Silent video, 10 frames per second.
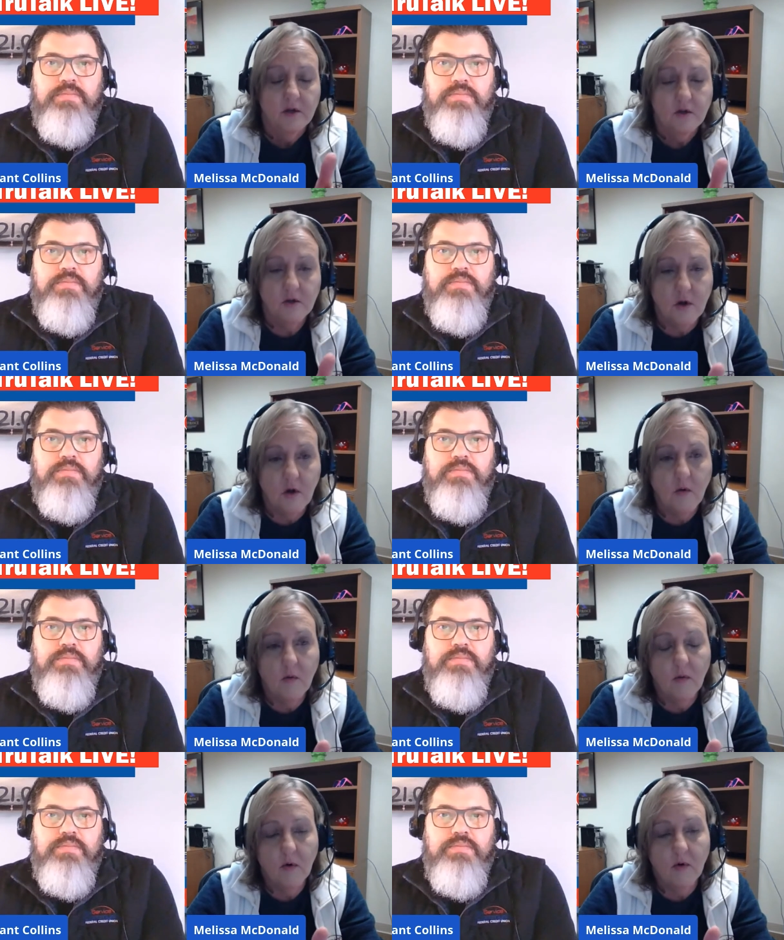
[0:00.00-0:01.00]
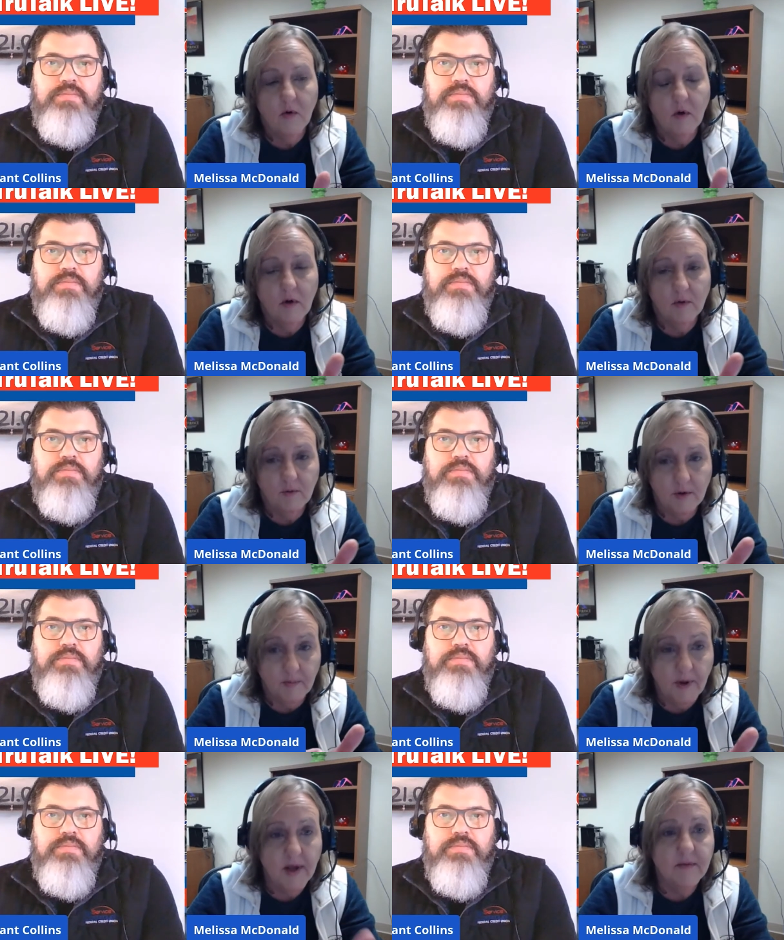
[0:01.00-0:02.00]
Speaker 1: So, on the
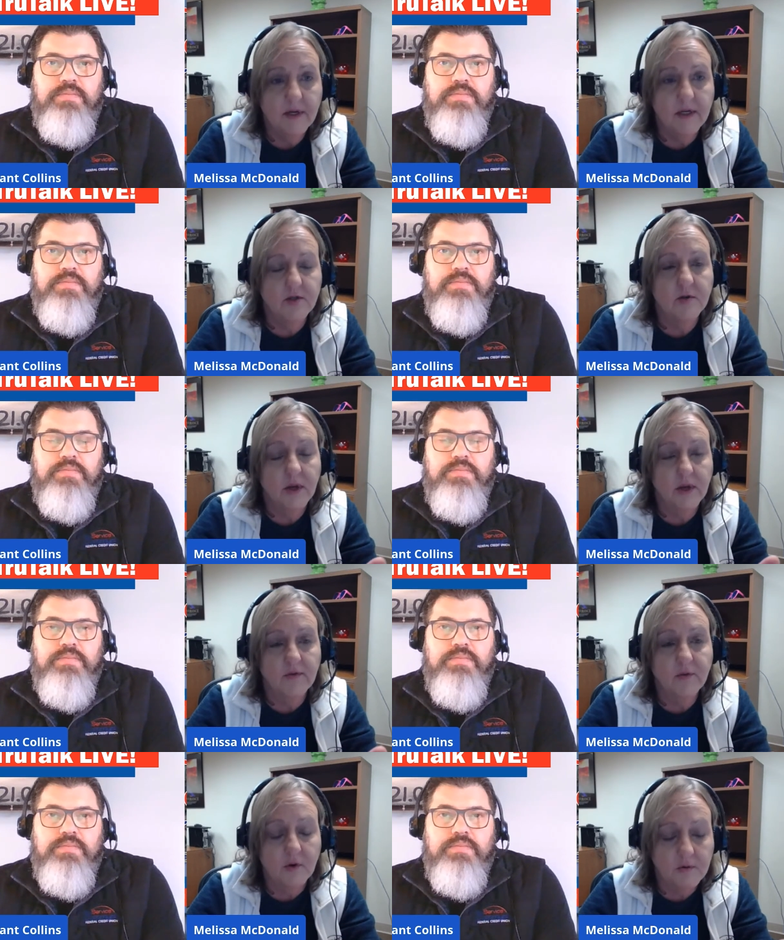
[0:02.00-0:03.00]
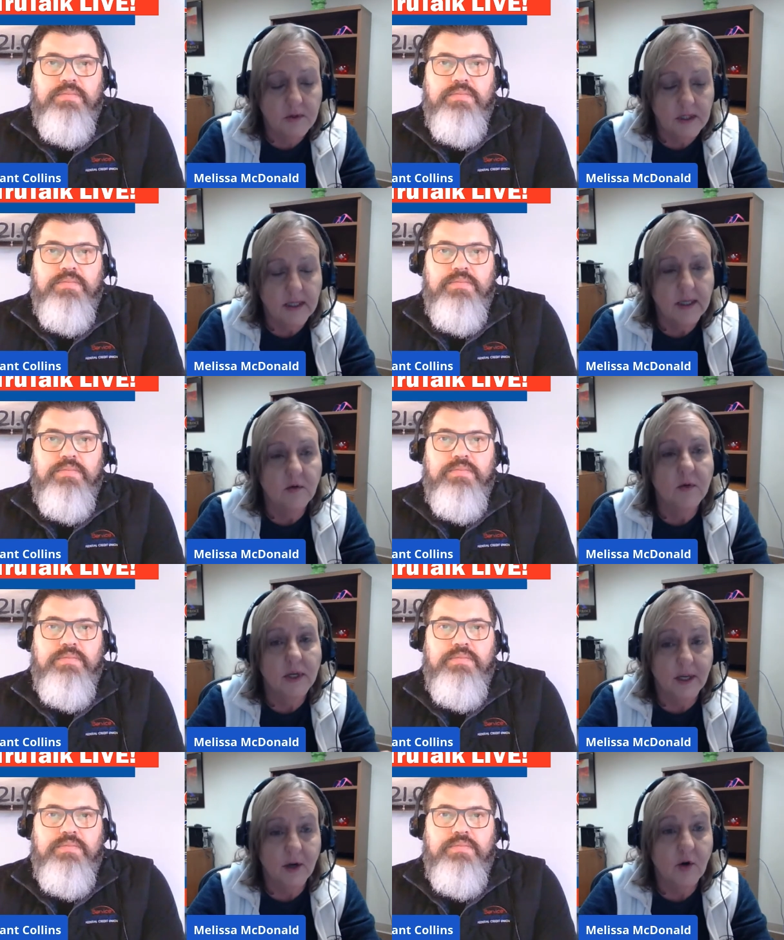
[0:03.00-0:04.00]
payment history, if you're
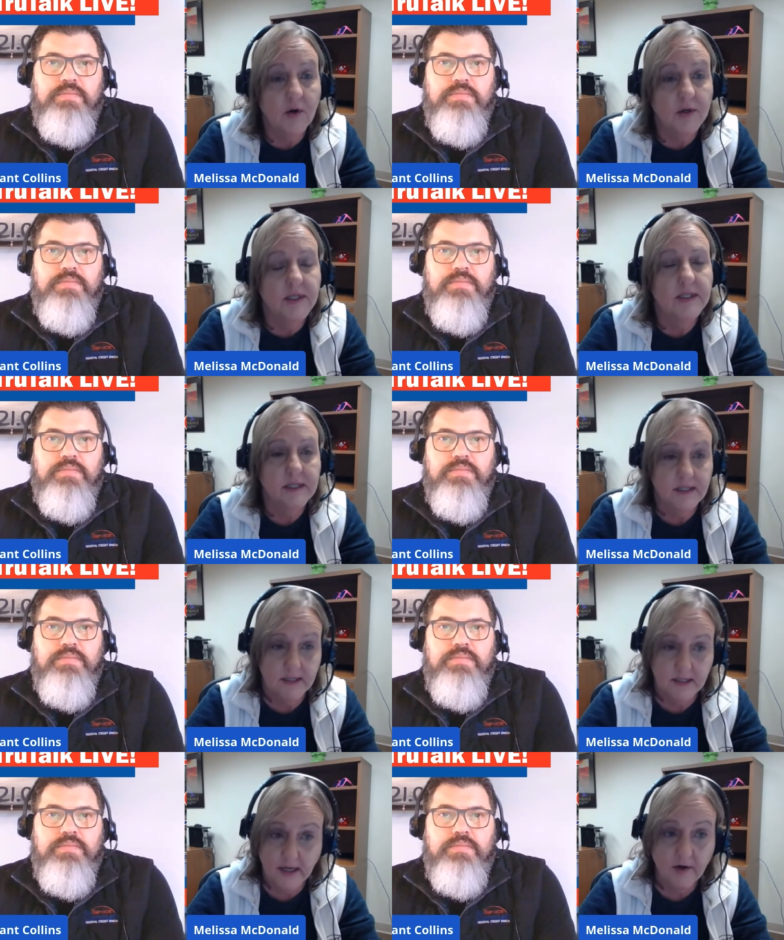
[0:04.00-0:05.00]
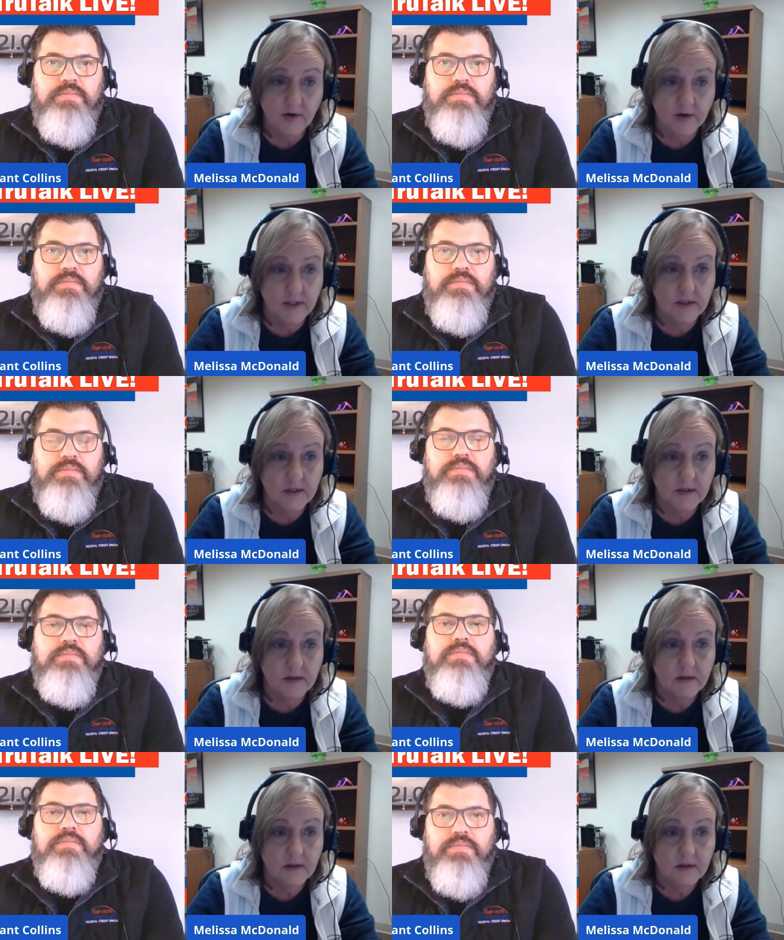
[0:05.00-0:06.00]
delinquent, get current, stay current.
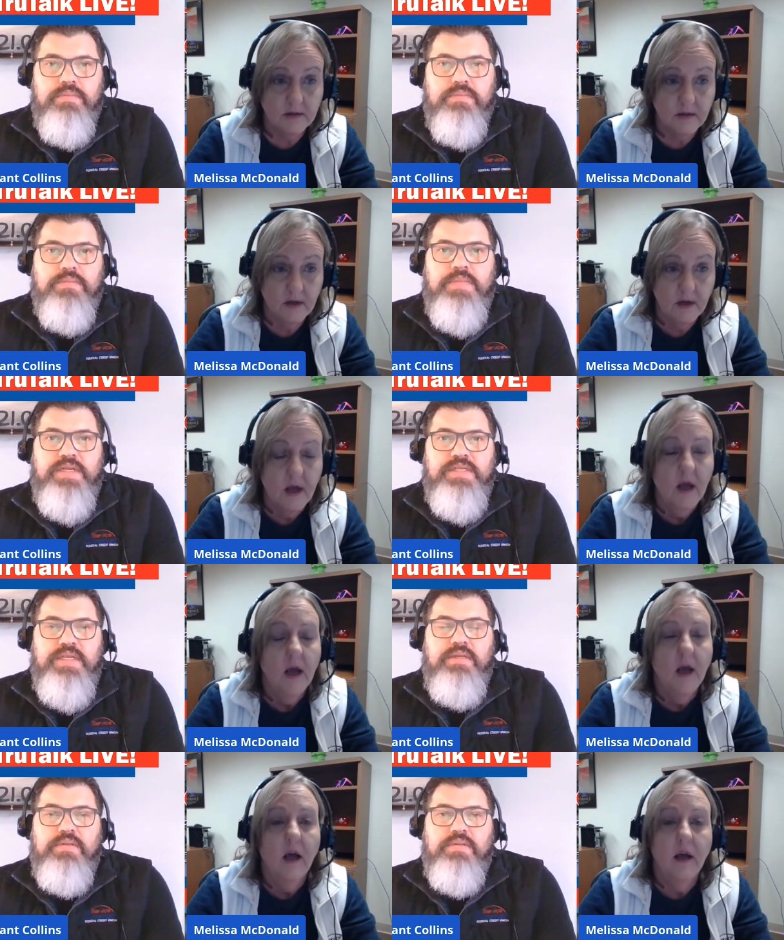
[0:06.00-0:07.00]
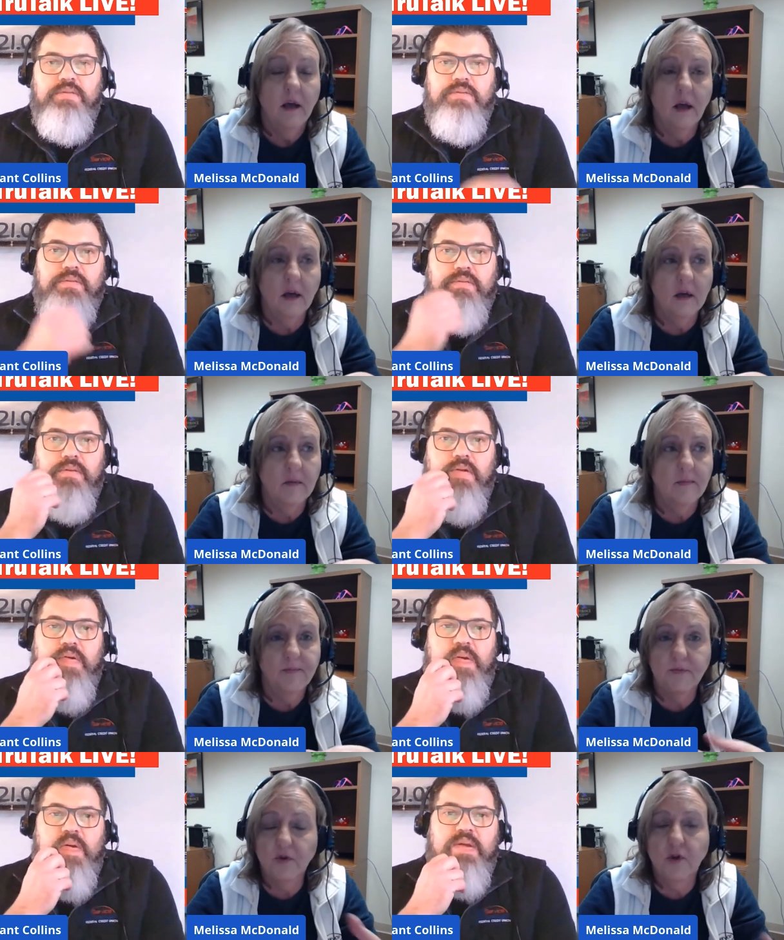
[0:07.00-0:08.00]
I see.
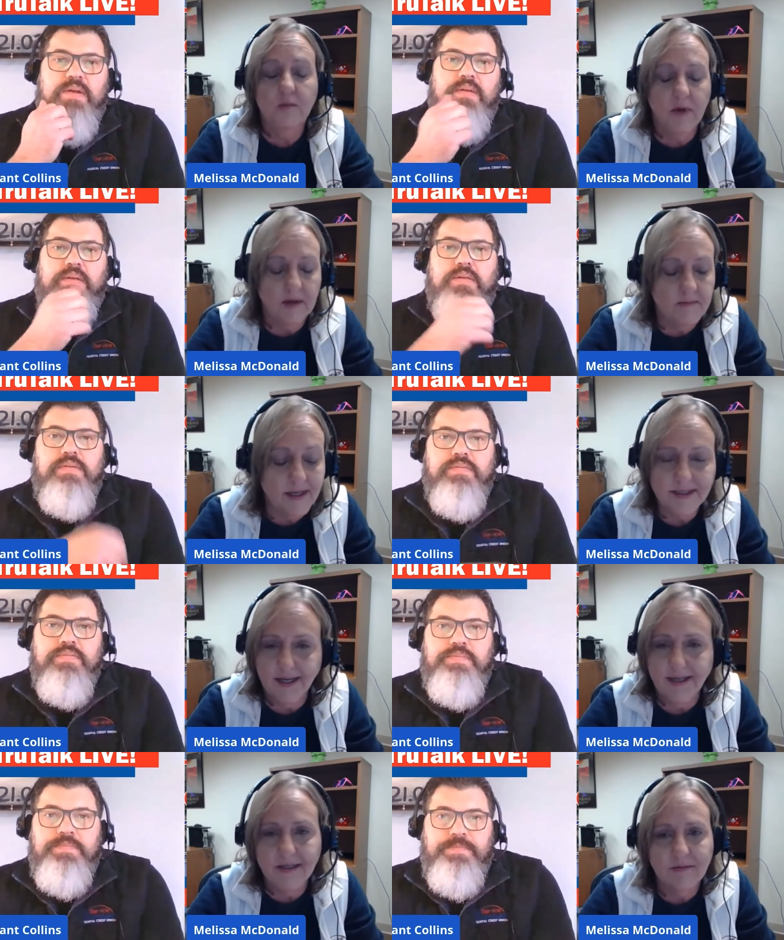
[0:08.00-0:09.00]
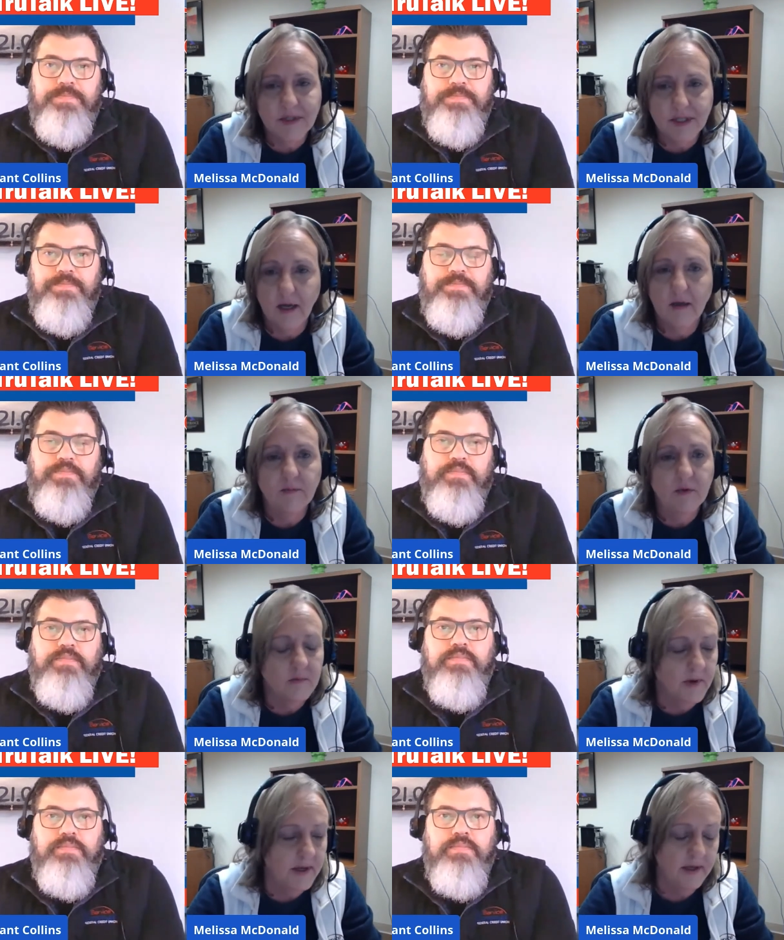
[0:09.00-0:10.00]
Um, you it may take some time.
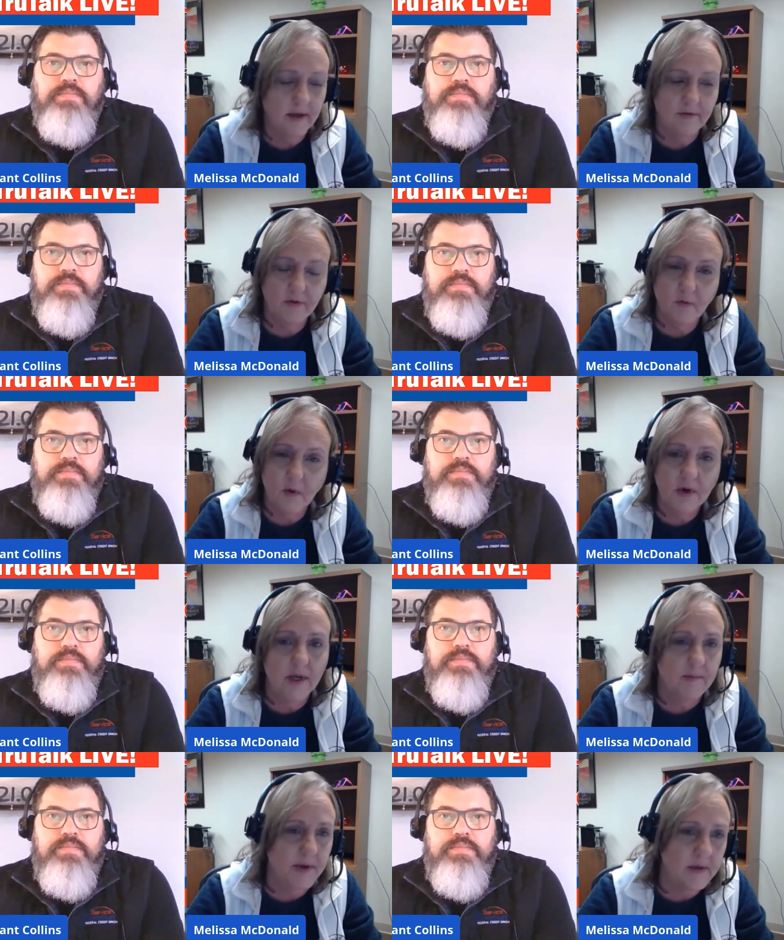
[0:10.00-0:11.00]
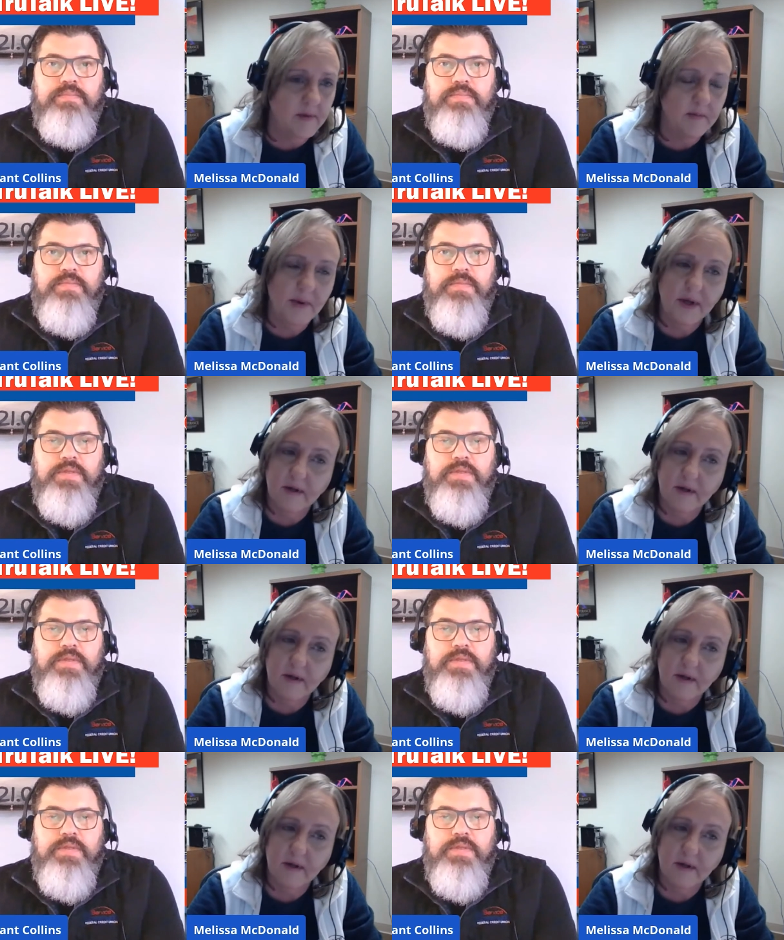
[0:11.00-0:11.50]
You may have to work out payment